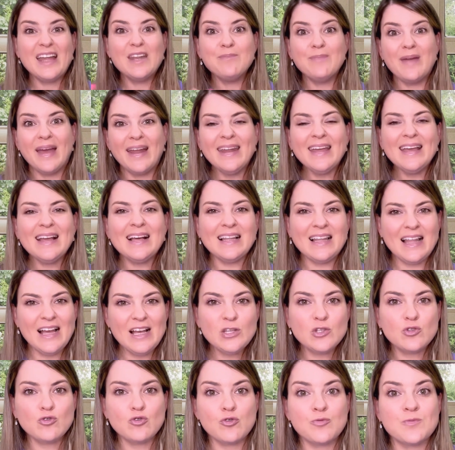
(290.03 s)
many
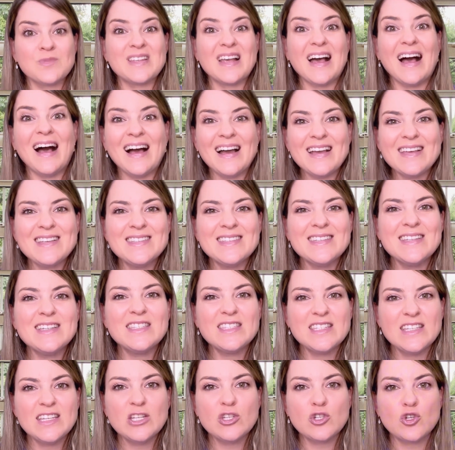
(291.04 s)
classrooms, I see
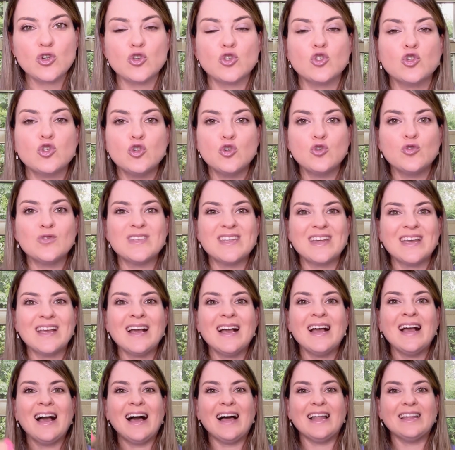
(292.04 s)
teachers using
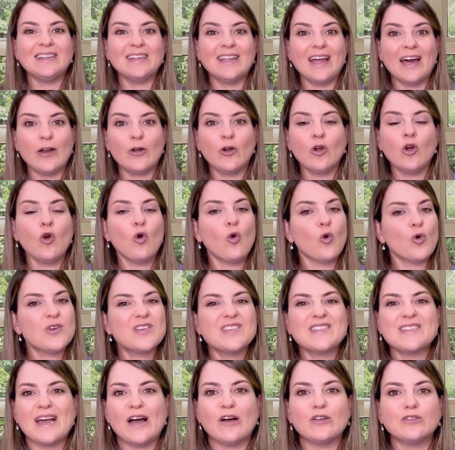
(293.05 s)
a letter or
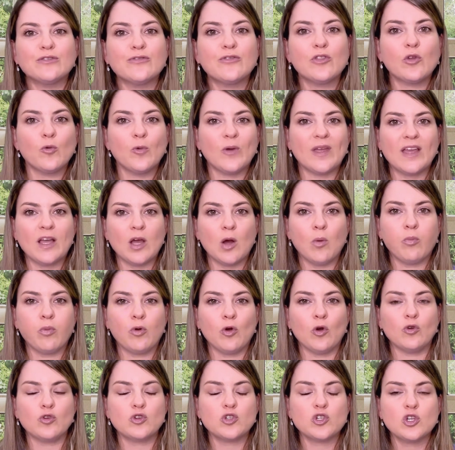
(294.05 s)
sound of the week
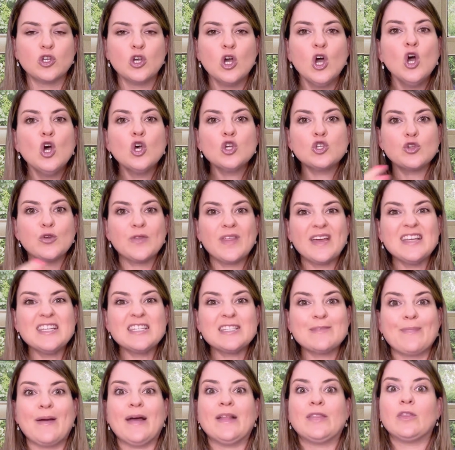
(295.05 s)
approach. So they
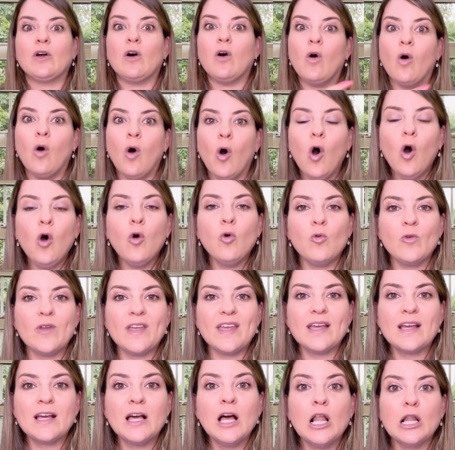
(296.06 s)
spend the whole
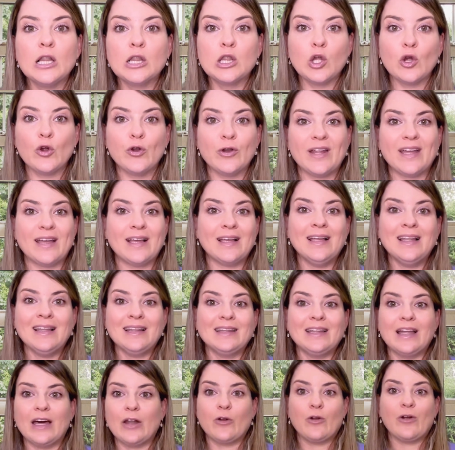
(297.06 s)
week learning
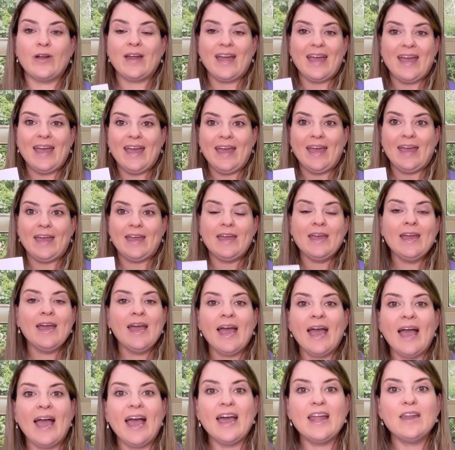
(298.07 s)
letter A
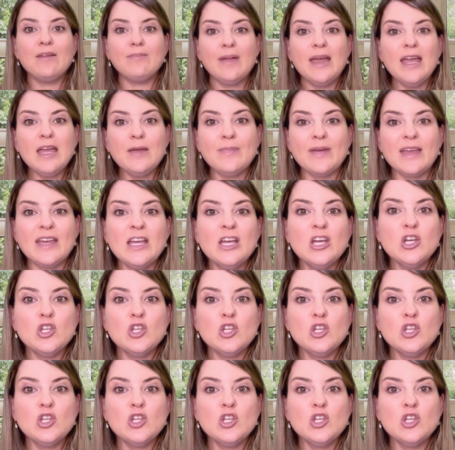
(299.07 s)
and maybe